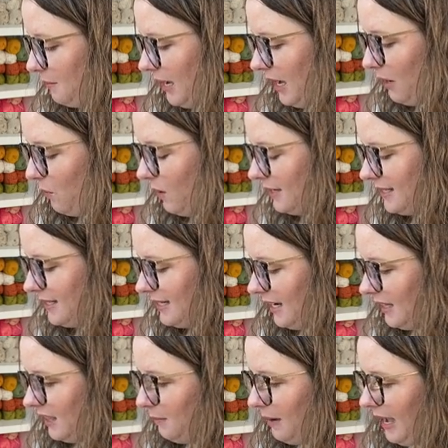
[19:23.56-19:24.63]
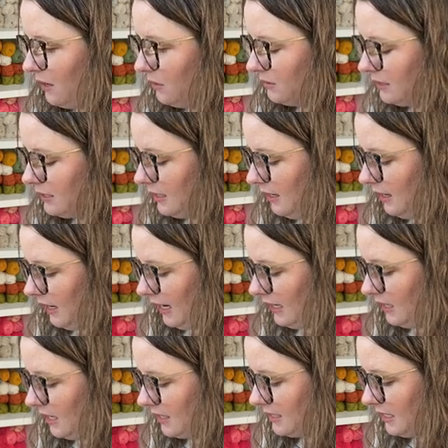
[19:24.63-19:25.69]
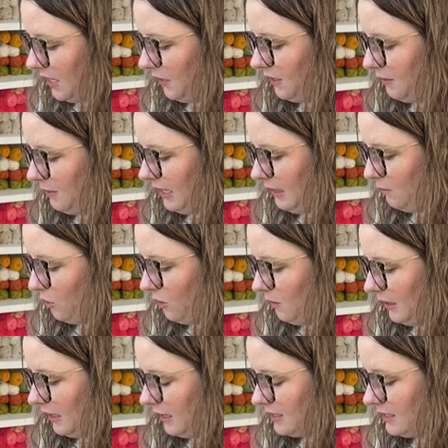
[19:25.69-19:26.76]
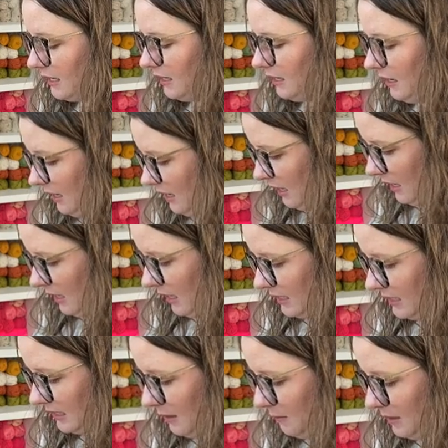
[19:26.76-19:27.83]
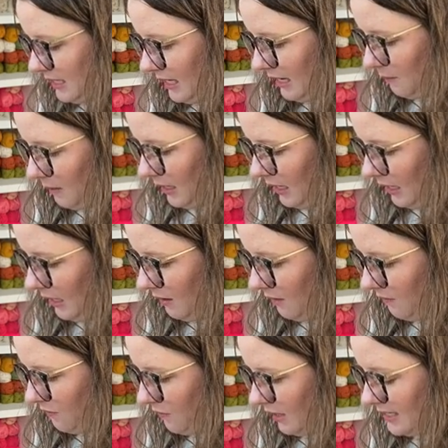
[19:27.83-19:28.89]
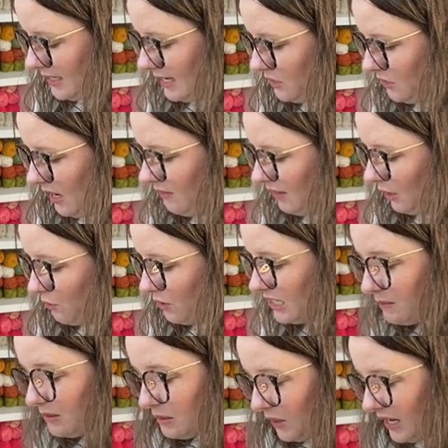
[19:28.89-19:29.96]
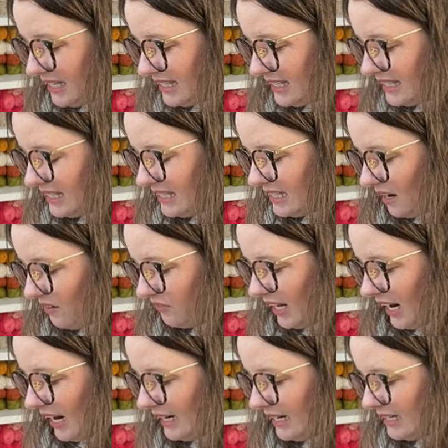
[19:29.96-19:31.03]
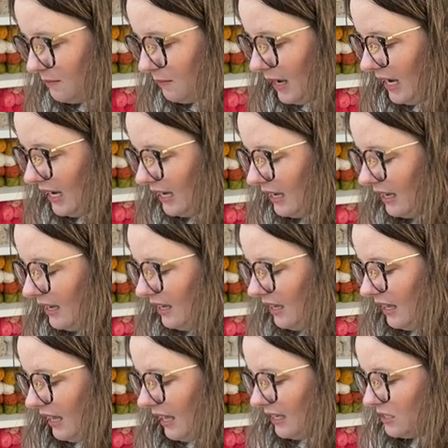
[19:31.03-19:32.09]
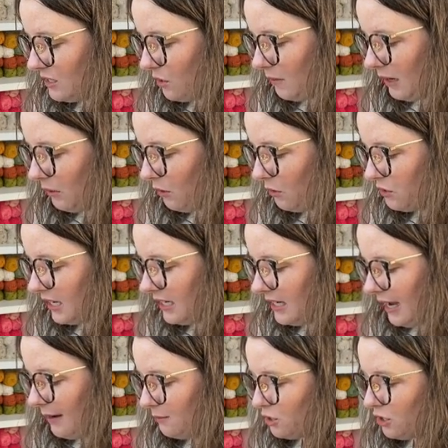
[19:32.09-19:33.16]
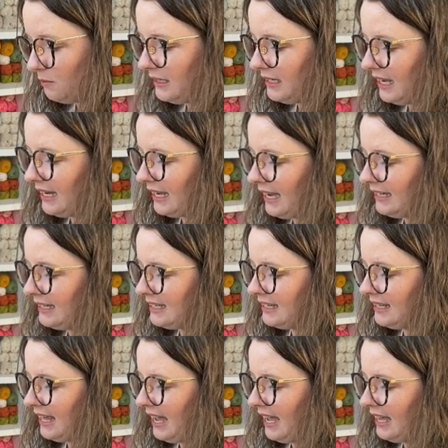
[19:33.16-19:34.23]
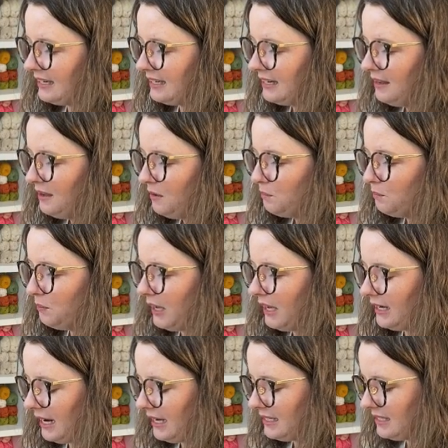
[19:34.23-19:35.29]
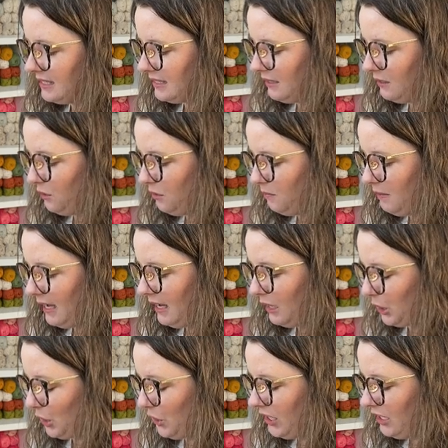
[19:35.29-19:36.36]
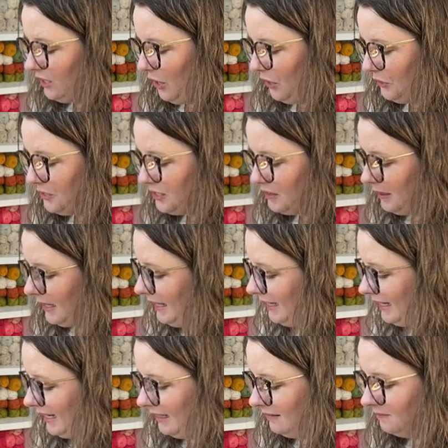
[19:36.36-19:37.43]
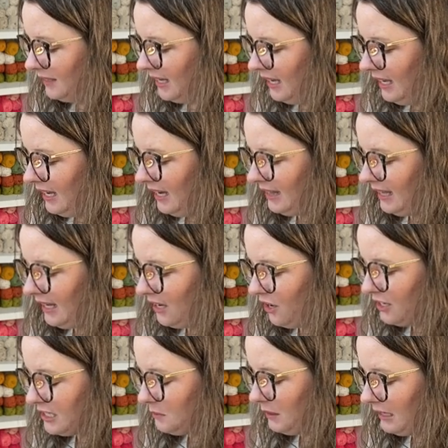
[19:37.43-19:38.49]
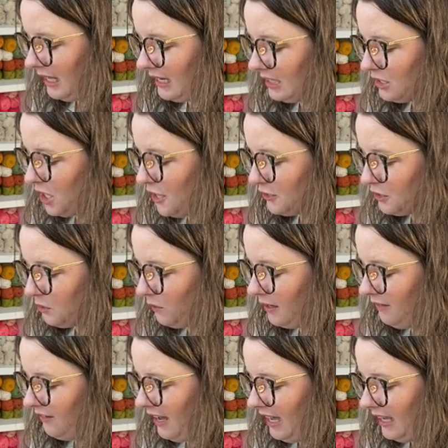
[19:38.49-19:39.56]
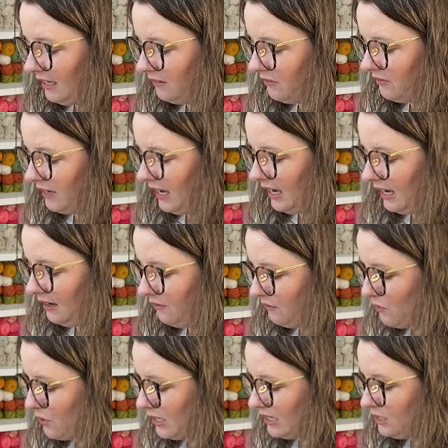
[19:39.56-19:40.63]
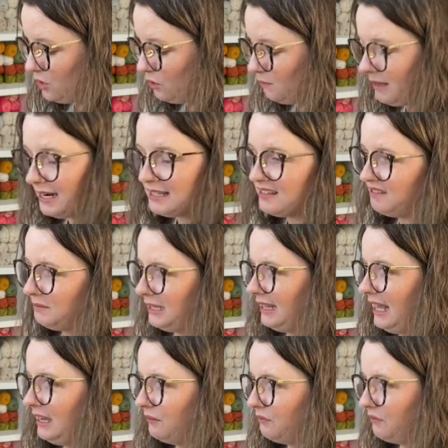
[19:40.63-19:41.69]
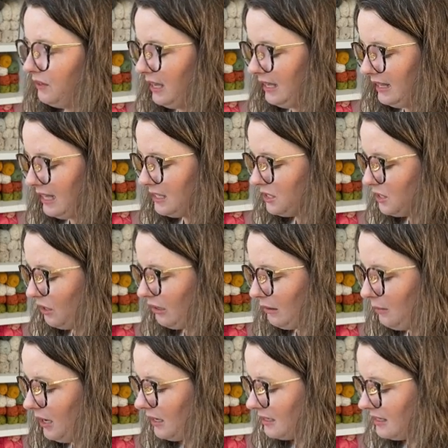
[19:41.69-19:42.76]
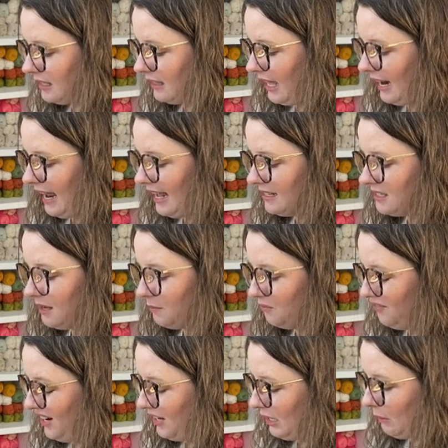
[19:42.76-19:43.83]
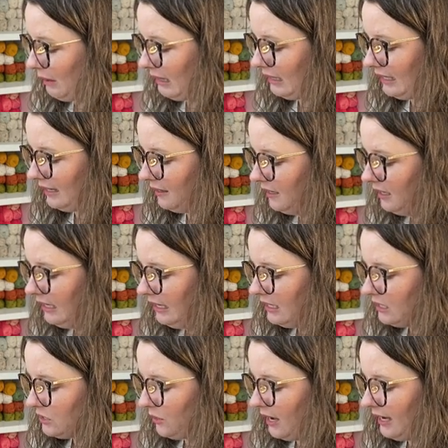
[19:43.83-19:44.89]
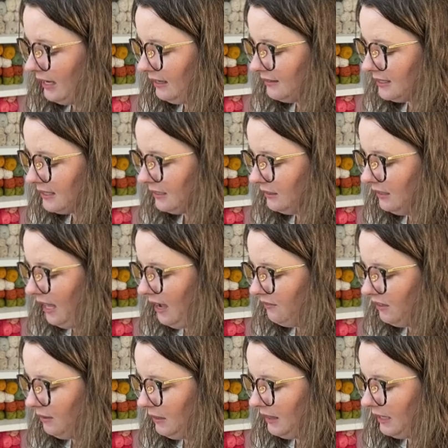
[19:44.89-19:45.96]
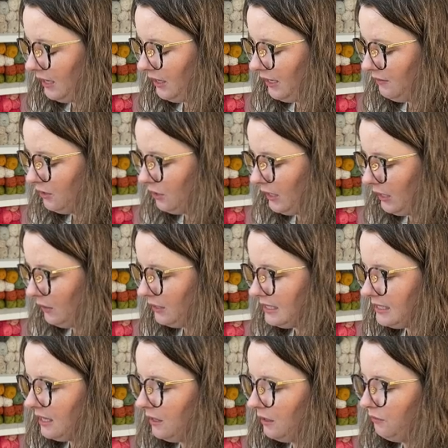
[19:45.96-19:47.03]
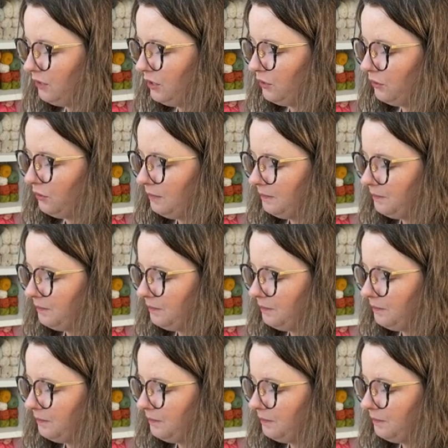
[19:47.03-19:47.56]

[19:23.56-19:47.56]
I want to take them out and not sell them anymore because it is limiting me, because I still have like Christmas presents and stuff that I need to make. And so my crochet time should be dedicated to that. But I still make thirty dollars a beanie. and they cost me like a dollar twenty-five and forty-two minutes of my life, and that's thirty bucks, and that adds up very quickly. So I still have them in there, even though I only sell a few.